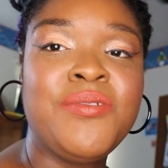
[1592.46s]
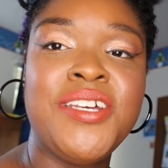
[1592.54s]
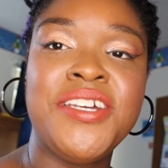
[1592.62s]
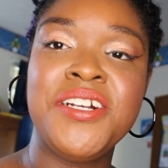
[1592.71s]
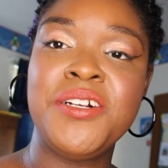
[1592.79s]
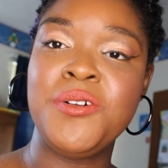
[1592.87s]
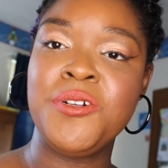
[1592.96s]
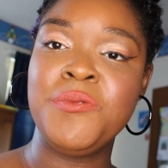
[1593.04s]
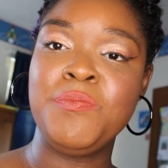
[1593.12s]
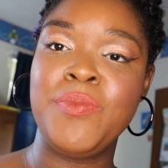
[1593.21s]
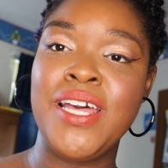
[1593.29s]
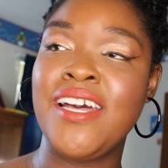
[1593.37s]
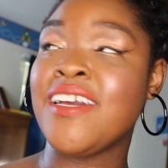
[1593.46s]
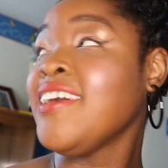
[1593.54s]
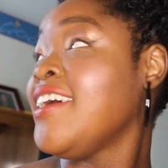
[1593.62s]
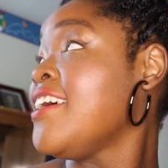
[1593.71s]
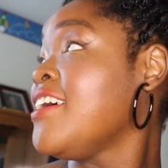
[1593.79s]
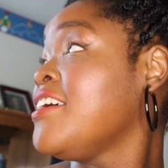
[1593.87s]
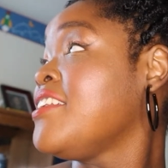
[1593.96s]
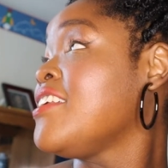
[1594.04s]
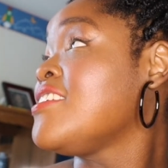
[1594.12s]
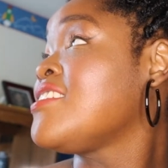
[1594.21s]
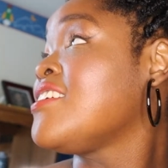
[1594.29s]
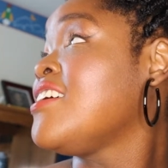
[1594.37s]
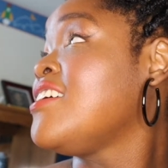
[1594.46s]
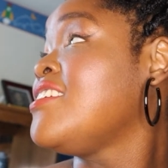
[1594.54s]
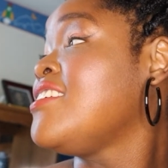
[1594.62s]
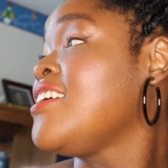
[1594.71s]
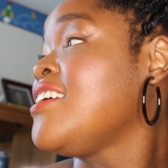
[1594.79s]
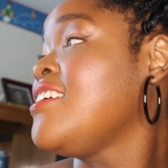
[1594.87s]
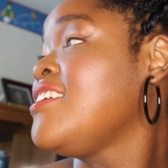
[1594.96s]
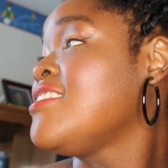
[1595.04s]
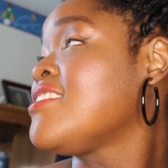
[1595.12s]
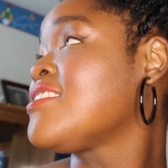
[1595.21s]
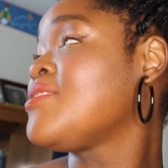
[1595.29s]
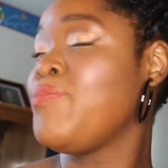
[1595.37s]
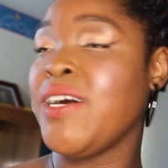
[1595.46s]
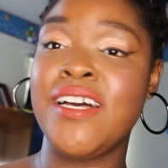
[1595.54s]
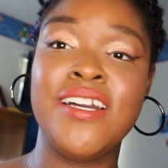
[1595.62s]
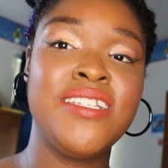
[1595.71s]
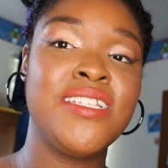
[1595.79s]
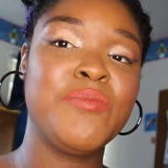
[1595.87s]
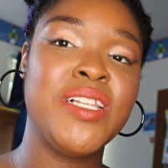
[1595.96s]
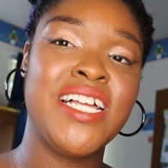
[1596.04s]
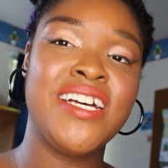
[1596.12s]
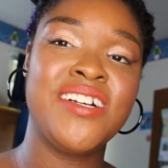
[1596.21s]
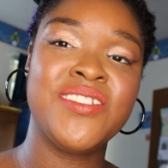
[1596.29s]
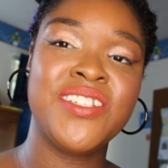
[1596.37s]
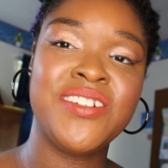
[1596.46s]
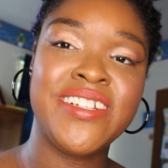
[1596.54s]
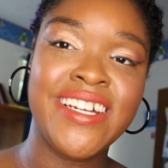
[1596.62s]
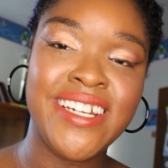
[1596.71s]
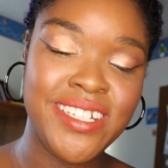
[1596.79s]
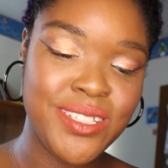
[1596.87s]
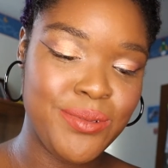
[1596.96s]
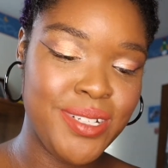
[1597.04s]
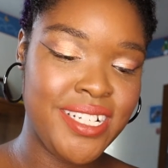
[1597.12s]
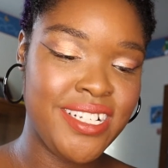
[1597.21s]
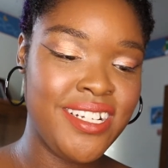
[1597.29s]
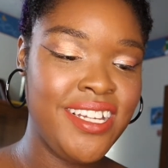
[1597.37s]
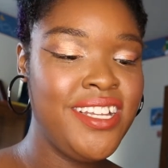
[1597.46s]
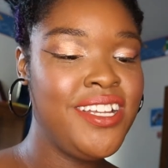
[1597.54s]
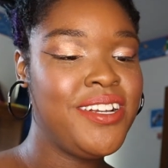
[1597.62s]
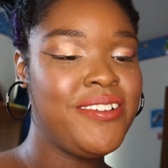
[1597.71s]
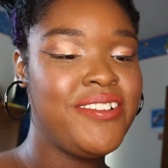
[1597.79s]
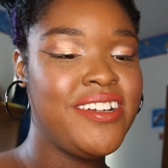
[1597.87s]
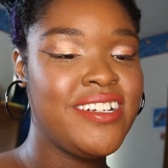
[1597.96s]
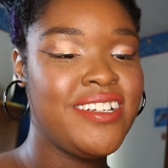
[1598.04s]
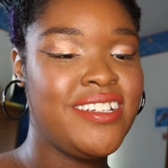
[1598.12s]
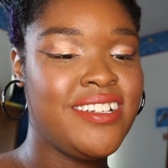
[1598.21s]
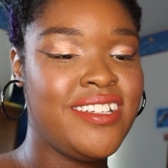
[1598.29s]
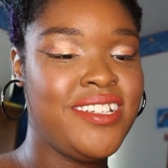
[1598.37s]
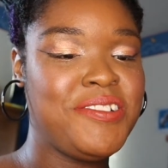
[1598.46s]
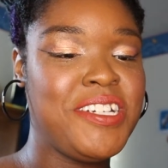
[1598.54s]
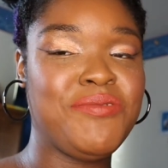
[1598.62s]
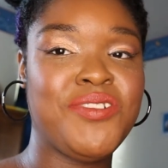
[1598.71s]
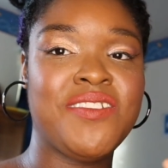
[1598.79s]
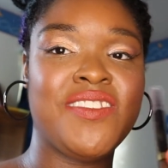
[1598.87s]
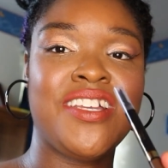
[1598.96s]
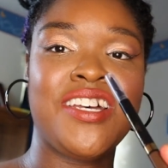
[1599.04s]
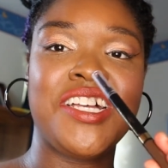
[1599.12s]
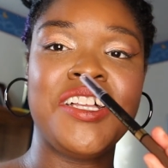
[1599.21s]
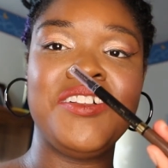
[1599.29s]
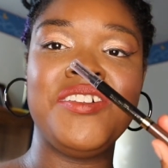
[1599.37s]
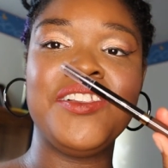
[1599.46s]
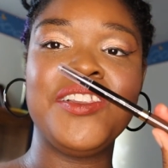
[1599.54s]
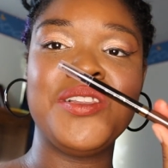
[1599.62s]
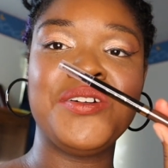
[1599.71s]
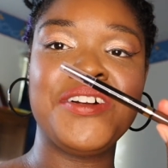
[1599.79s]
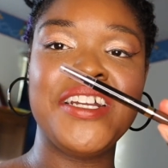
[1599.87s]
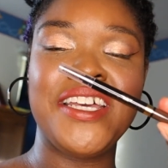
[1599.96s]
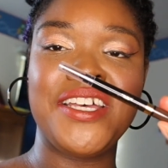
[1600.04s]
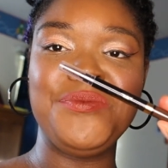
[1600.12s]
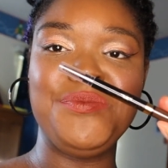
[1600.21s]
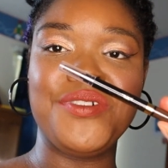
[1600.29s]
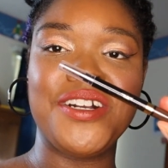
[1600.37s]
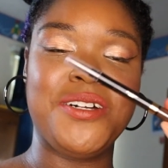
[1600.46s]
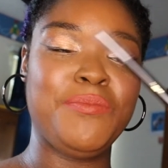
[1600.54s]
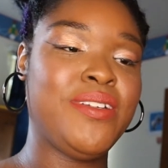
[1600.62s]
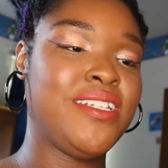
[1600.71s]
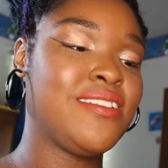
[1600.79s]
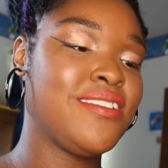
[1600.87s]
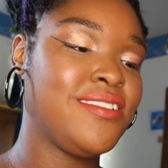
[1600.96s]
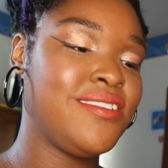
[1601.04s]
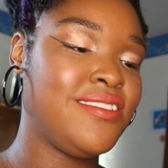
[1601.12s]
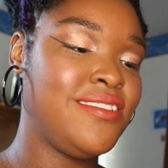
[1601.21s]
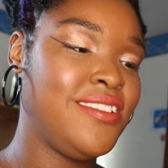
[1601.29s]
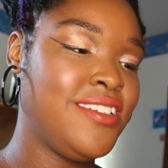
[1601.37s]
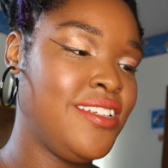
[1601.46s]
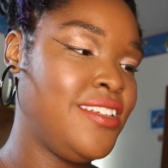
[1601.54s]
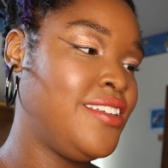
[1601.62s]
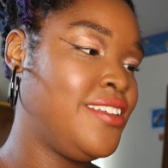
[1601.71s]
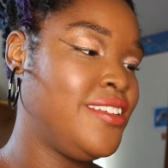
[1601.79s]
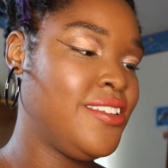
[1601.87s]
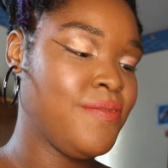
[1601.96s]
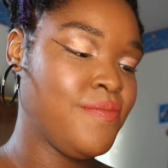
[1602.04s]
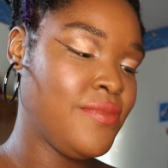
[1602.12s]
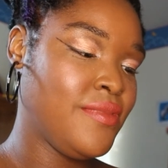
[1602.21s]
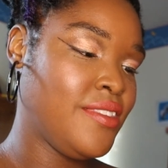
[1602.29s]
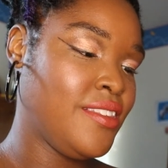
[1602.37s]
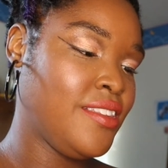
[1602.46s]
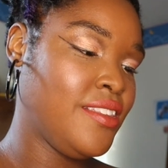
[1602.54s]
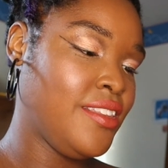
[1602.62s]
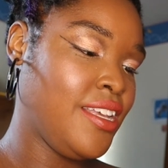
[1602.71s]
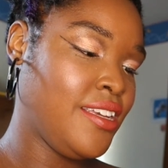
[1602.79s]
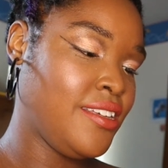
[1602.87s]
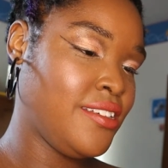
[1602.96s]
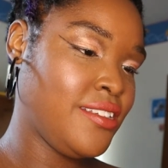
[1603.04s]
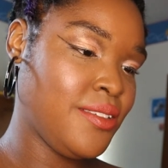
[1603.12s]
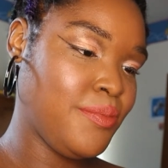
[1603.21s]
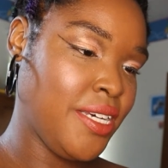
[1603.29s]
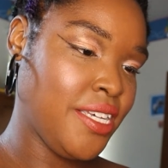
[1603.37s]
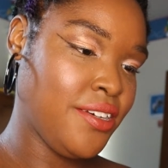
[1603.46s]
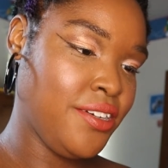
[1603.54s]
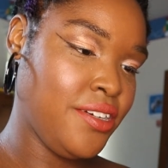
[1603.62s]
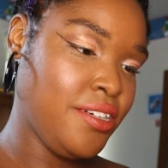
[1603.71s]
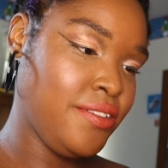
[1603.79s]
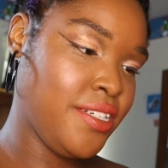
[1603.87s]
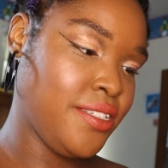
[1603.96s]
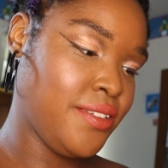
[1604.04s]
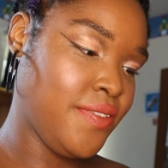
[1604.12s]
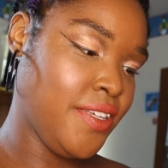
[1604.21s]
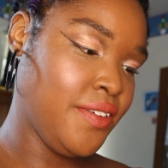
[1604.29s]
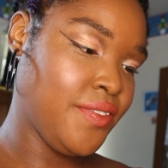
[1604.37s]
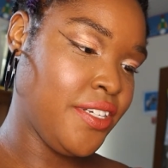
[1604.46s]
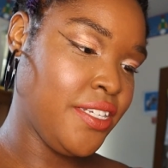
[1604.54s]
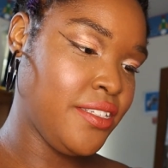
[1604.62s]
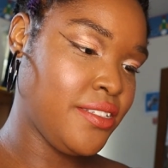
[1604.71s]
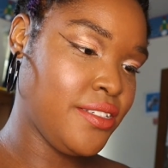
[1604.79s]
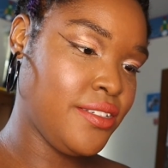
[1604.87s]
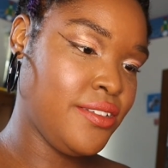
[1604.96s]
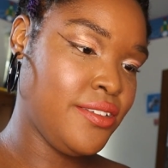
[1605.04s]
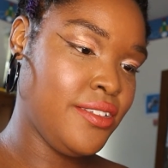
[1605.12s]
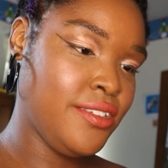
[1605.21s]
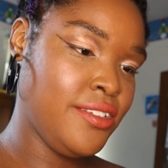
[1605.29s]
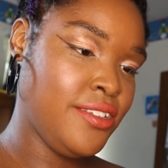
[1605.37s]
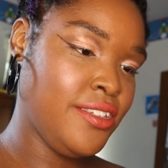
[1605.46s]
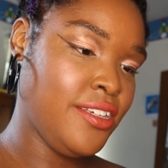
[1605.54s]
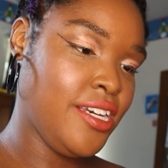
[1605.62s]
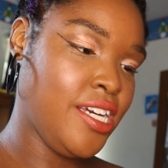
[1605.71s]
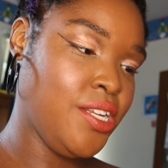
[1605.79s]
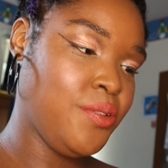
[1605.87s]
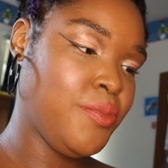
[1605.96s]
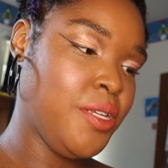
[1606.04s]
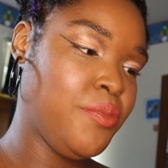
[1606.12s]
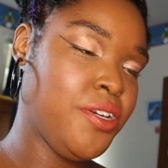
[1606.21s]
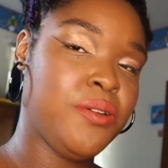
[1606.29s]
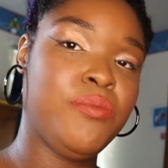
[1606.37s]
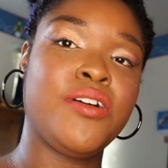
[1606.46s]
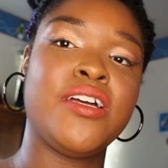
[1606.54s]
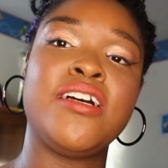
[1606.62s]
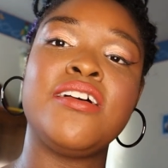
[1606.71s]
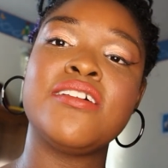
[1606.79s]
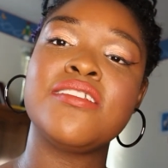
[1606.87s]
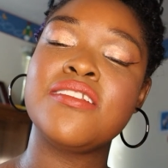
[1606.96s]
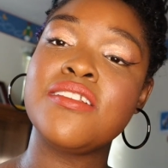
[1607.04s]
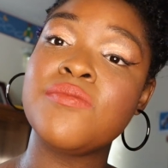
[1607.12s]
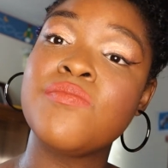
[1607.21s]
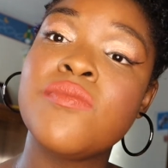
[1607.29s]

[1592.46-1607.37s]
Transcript: we are back and the sun is behind some clouds, so the lighting's weird. We're gonna go in with the L'Oreal brow pencil. That is my current favorite out of my brow products.